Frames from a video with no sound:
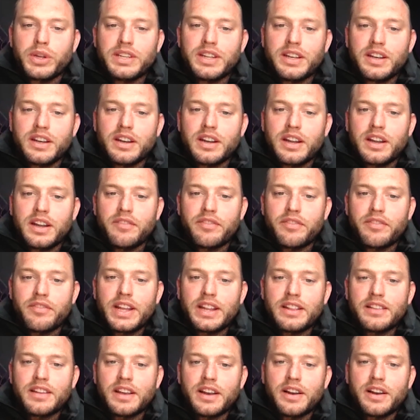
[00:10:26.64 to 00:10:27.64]
an
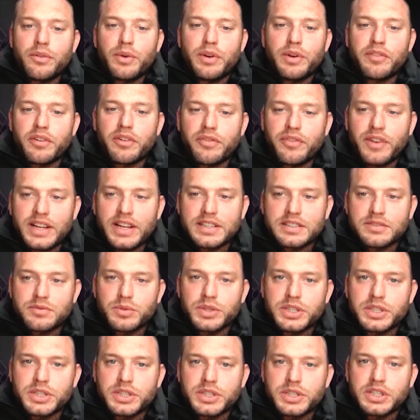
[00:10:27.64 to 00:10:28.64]
event there, Riverfest,
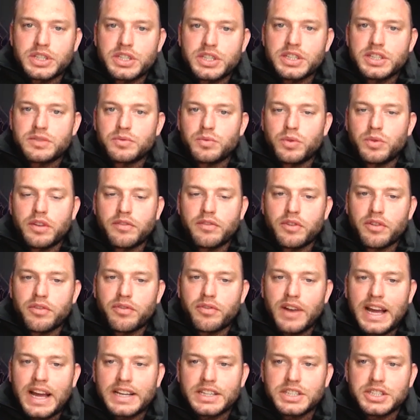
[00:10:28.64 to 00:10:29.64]
which is one of our
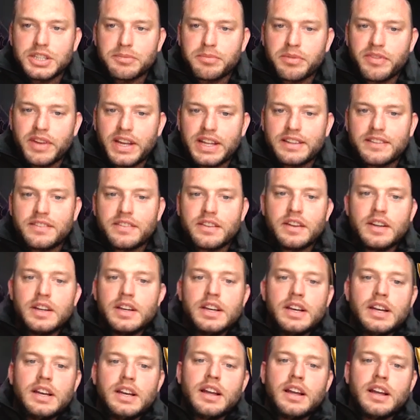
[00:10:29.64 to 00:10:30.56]
flagship events.